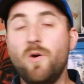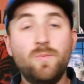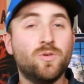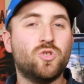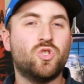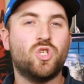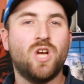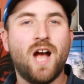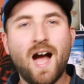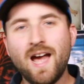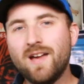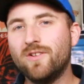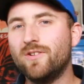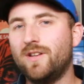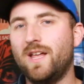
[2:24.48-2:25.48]
almost
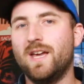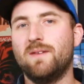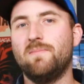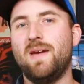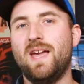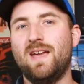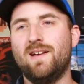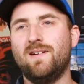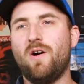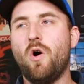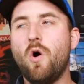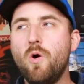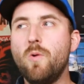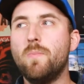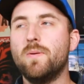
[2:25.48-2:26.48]
childlike
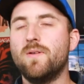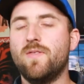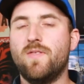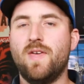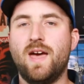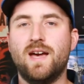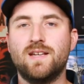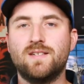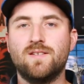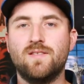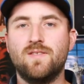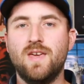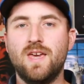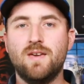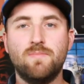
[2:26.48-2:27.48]
hope that
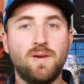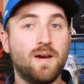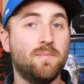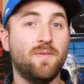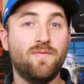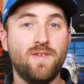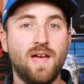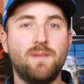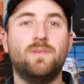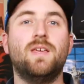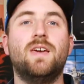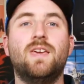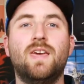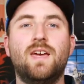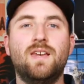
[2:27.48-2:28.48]
they can become a
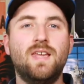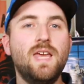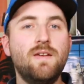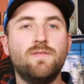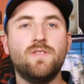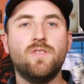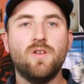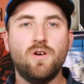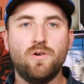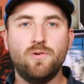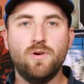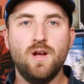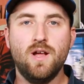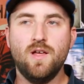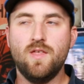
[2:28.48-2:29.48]
family again, even
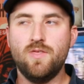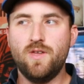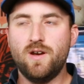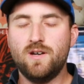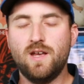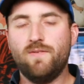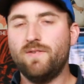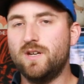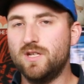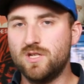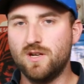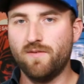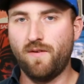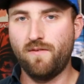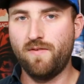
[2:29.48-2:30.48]
though their
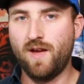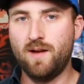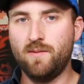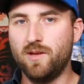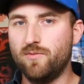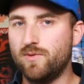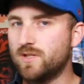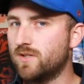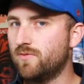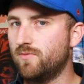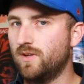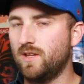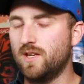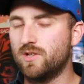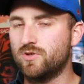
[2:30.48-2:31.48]
definition of a family wasn't
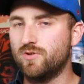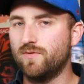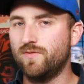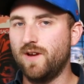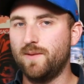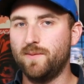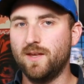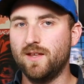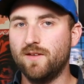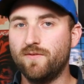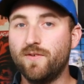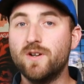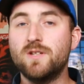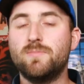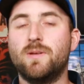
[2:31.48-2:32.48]
really a true family in the
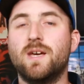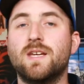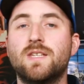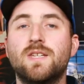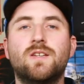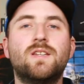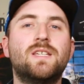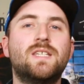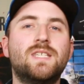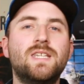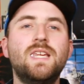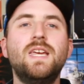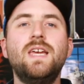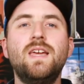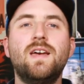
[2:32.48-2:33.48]
first place. So to
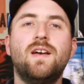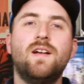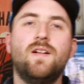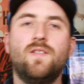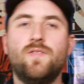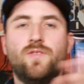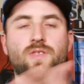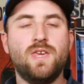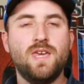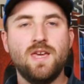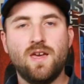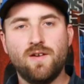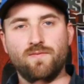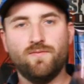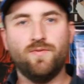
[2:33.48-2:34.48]
see the
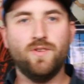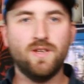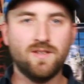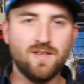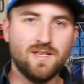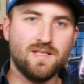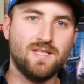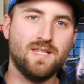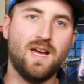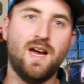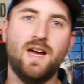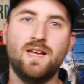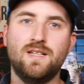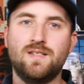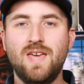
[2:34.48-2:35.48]
conflicting
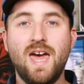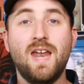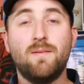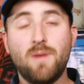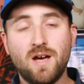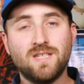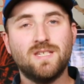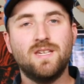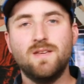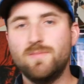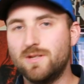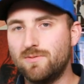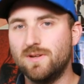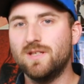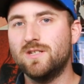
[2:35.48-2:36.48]
sides, the animosity
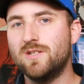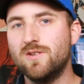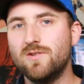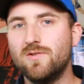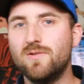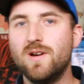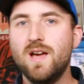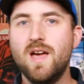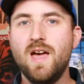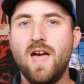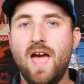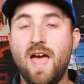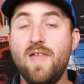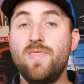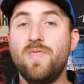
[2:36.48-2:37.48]
between the two,
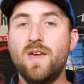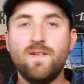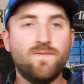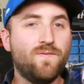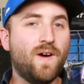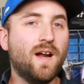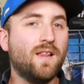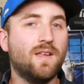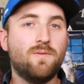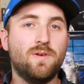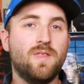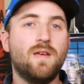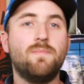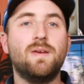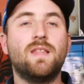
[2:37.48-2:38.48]
and then finally
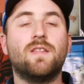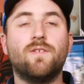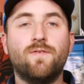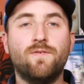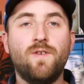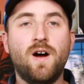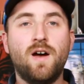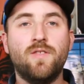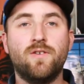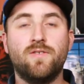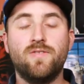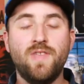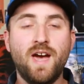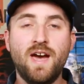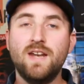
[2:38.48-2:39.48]
when they meet their father,
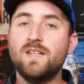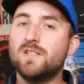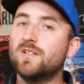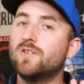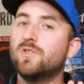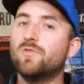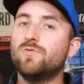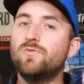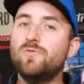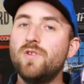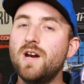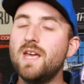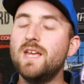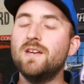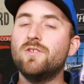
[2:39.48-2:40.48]
that is a
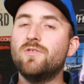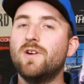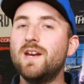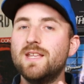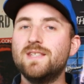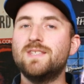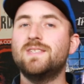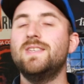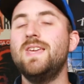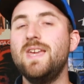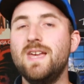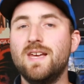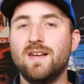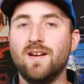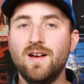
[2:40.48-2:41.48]
great, great
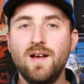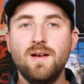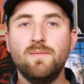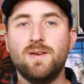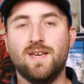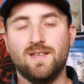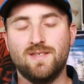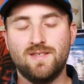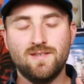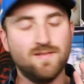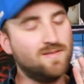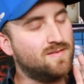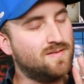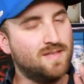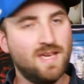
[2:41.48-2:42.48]
scene, because
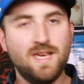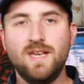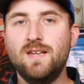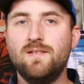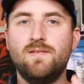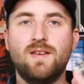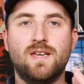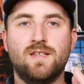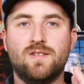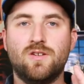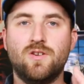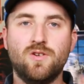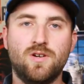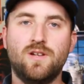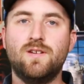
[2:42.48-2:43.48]
Dean is
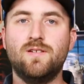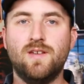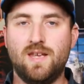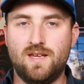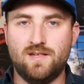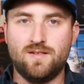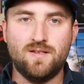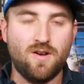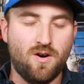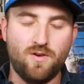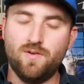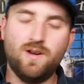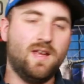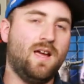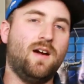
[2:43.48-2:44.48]
good. He's
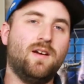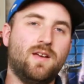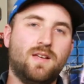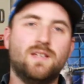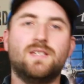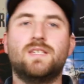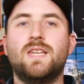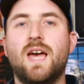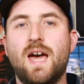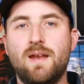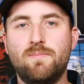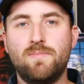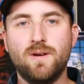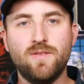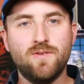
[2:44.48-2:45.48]
already hugging his
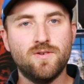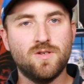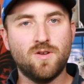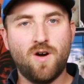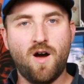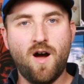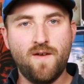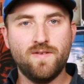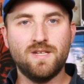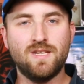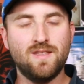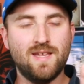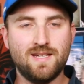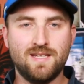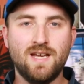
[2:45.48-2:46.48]
dad, but there's
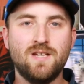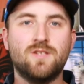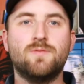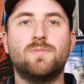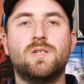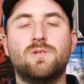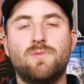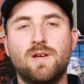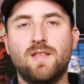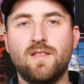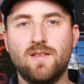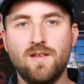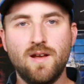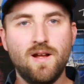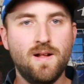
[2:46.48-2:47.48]
obviously that tension
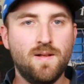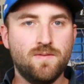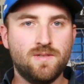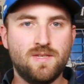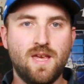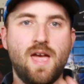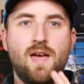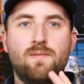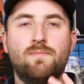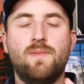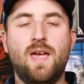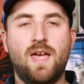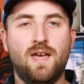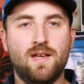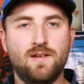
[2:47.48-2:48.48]
between Sam
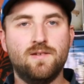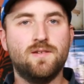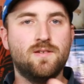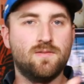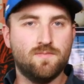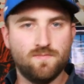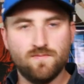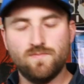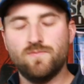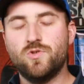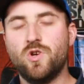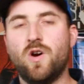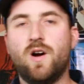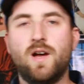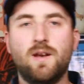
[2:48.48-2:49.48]
and
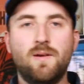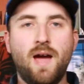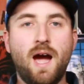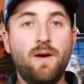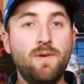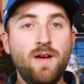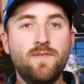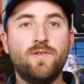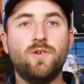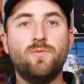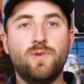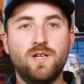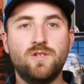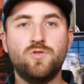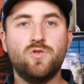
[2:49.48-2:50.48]
John. However,
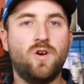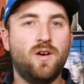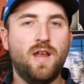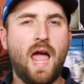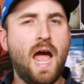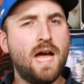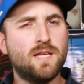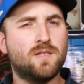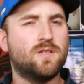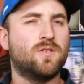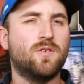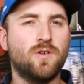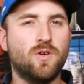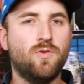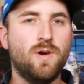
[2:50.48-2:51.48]
when John asks
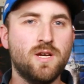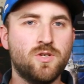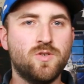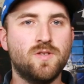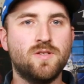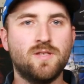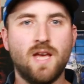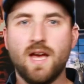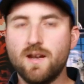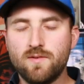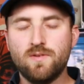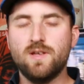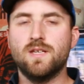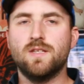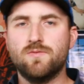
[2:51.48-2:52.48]
certain questions that
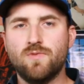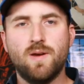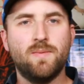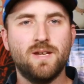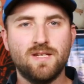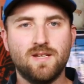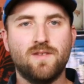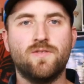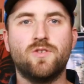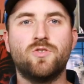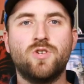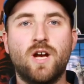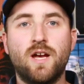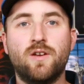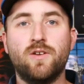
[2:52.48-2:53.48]
is reminiscent of their
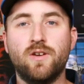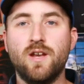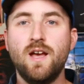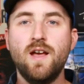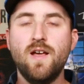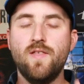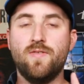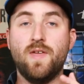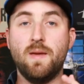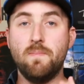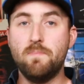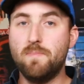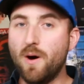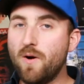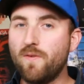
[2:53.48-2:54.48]
childhood, they
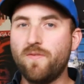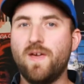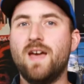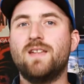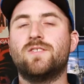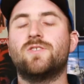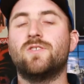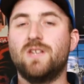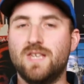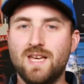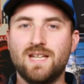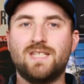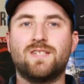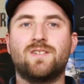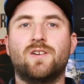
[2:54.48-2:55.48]
both answer
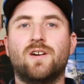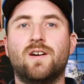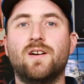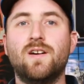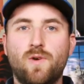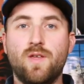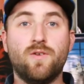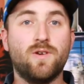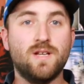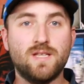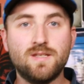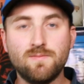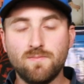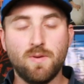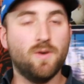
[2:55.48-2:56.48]
yes, sir. Whether
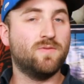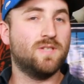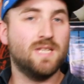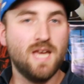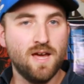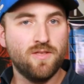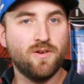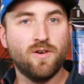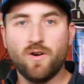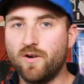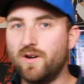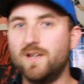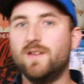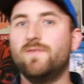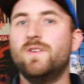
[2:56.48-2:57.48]
it's both together
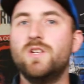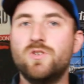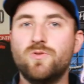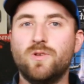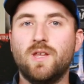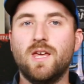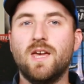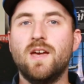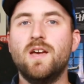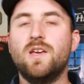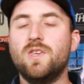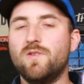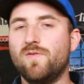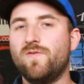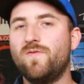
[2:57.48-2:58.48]
or individually,
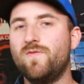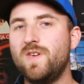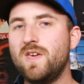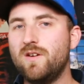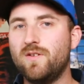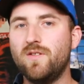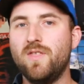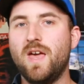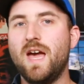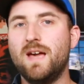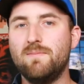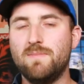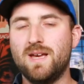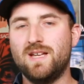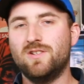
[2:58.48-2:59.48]
you feel
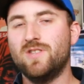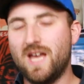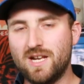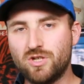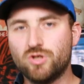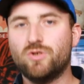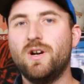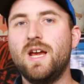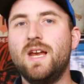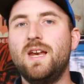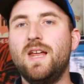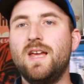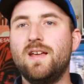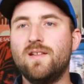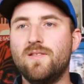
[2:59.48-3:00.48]
that man, that
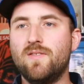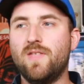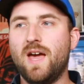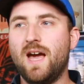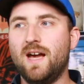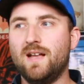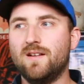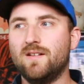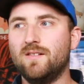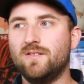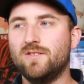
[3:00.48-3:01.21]
training, that